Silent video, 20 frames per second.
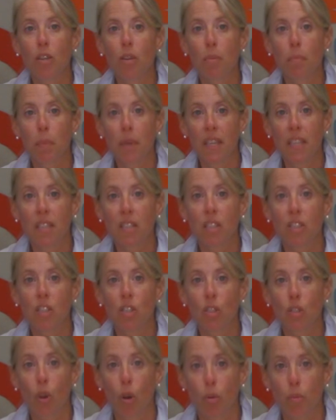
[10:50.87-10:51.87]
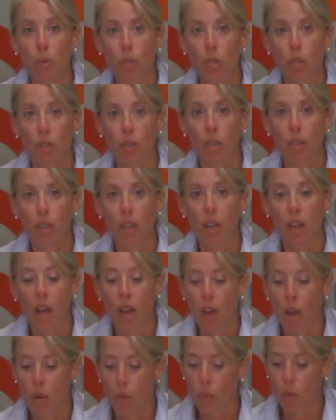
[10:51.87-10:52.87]
your pizza sculpture.
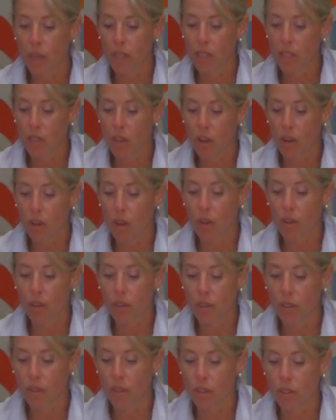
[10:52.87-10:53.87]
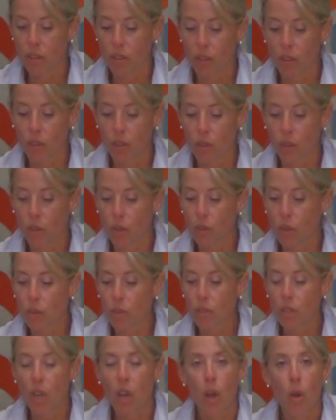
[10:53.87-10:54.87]
We saw
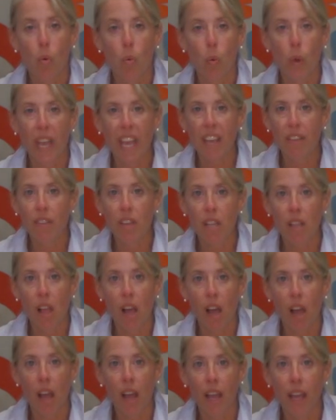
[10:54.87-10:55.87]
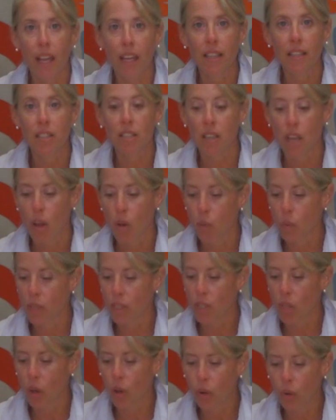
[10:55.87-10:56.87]
circles, wavy lines, we
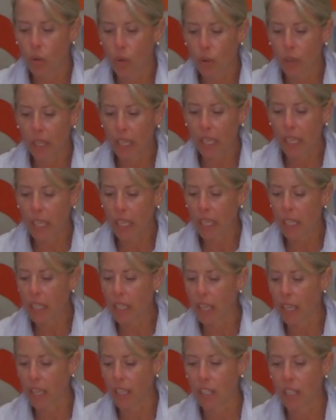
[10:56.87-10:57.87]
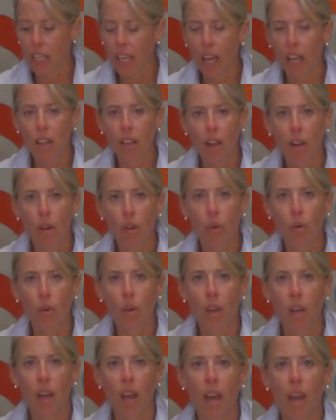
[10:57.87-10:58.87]
saw green and yellow.
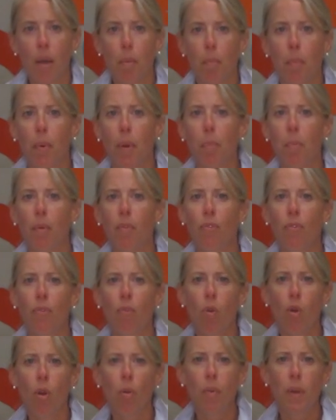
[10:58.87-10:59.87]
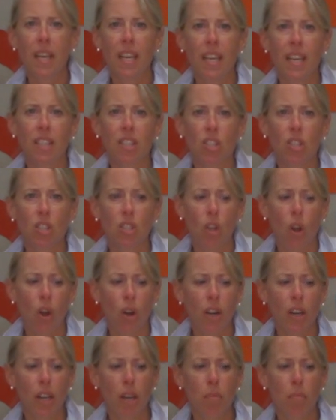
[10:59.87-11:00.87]
But before we get
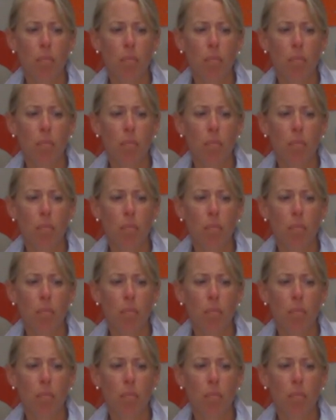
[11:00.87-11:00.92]
started